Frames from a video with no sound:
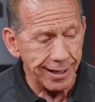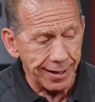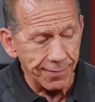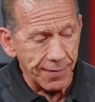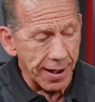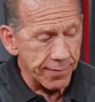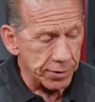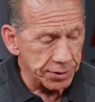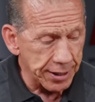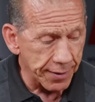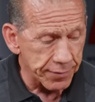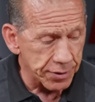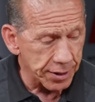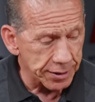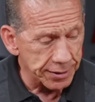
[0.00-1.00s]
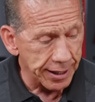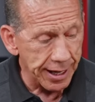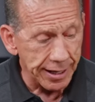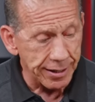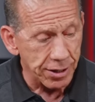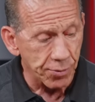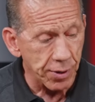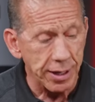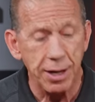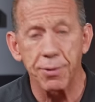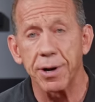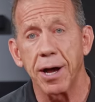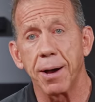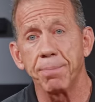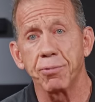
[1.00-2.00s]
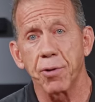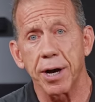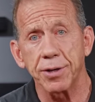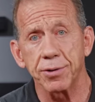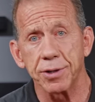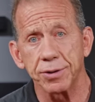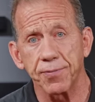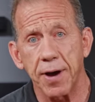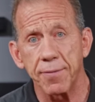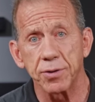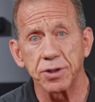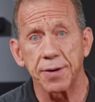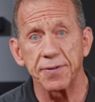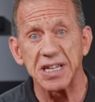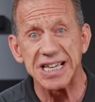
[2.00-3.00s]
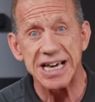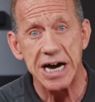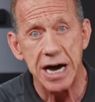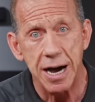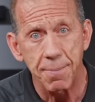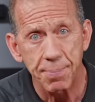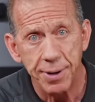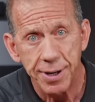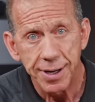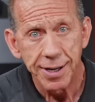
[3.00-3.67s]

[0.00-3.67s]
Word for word: like a 507, you can say, hey, you know what? I want to upgrade to this 507 comp.